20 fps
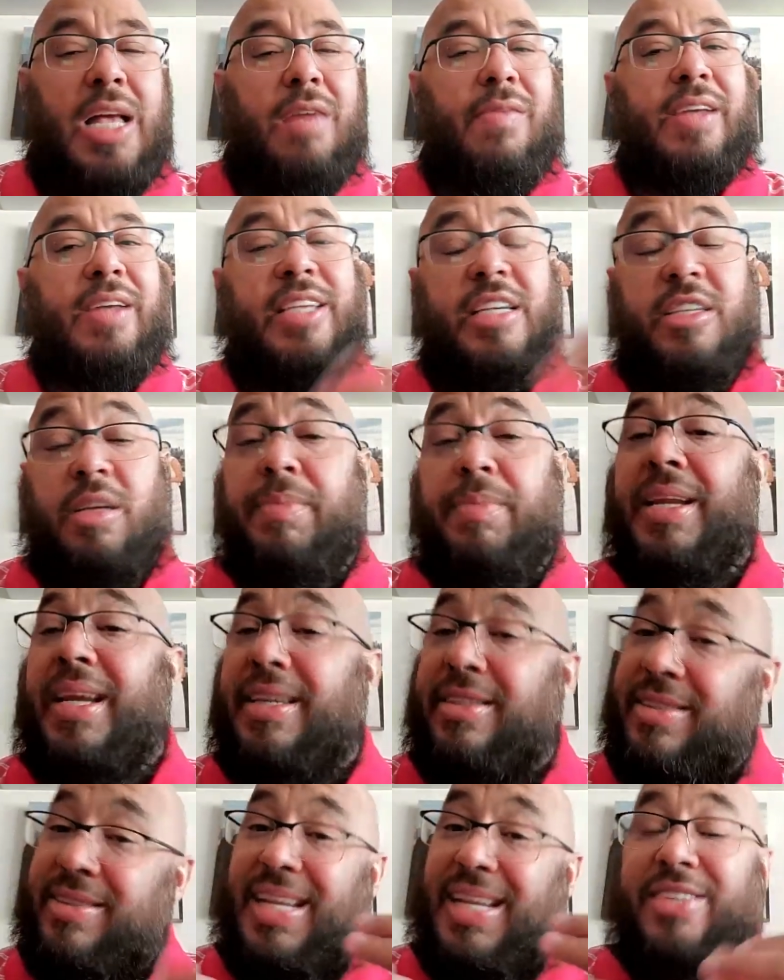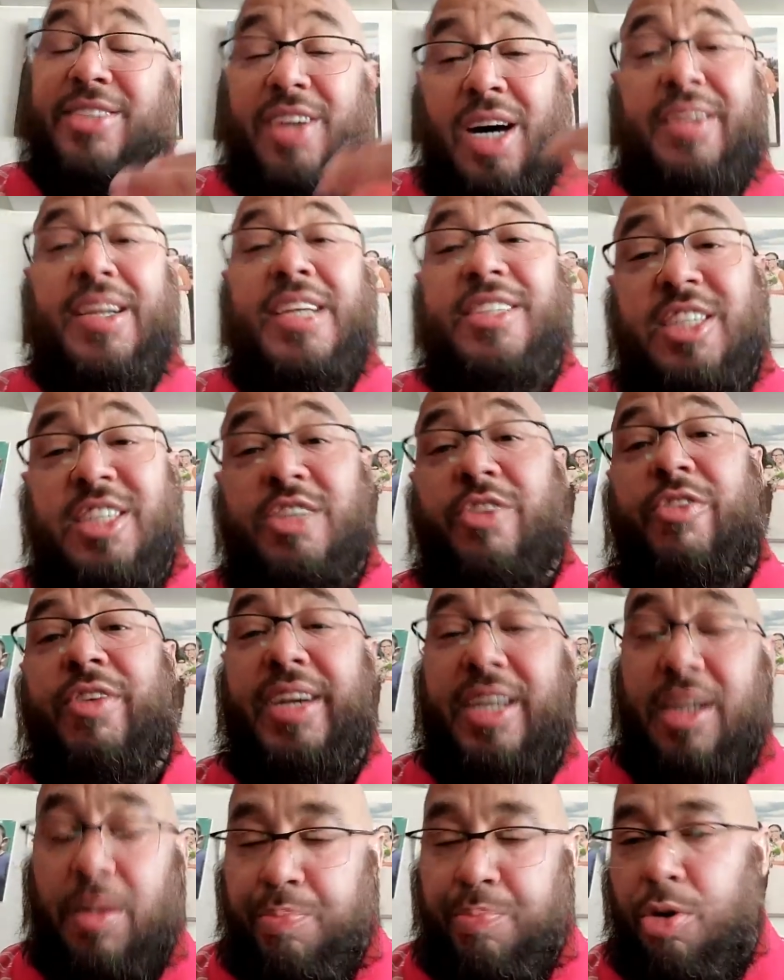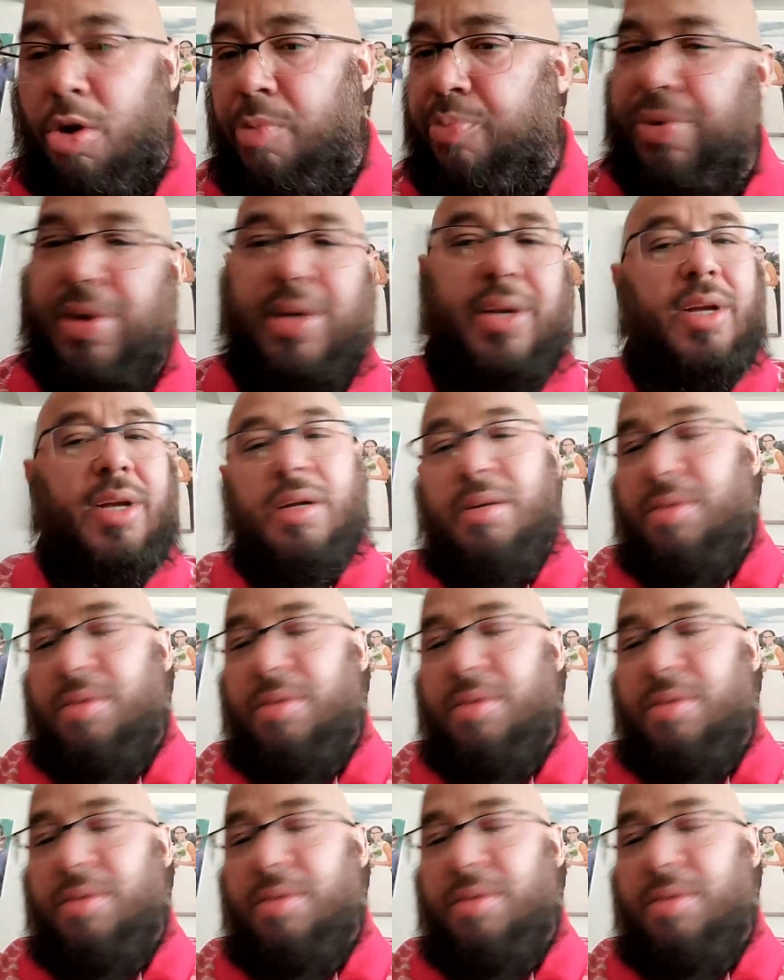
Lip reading: If I say something that's unnecessary, inappropriate,